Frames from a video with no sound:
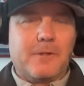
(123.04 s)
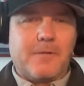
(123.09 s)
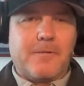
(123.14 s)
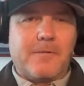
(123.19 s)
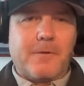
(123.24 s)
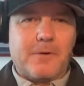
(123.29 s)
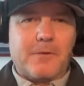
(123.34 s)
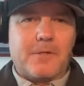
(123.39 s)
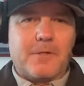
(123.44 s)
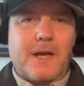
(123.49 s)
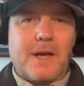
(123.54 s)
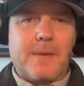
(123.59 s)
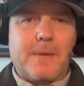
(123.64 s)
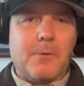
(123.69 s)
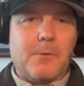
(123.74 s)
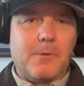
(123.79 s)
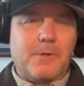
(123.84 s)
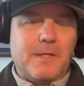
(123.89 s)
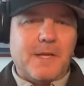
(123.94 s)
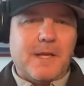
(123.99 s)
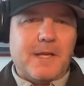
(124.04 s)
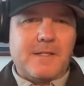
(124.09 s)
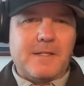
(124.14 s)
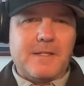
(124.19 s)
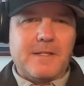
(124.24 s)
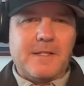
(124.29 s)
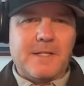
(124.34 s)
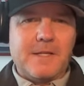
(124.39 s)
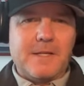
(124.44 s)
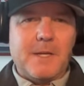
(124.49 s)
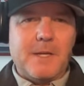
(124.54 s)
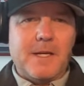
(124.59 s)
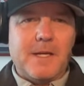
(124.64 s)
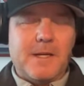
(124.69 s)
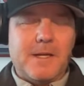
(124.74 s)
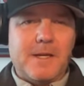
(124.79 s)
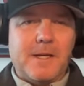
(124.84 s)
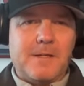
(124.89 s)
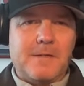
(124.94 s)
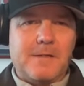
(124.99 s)
as a first timer with the SEC
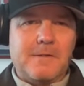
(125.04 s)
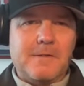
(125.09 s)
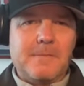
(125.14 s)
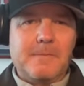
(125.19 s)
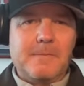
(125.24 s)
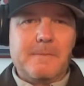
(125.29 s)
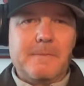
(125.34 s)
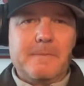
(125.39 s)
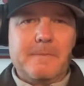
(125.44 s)
Media Days?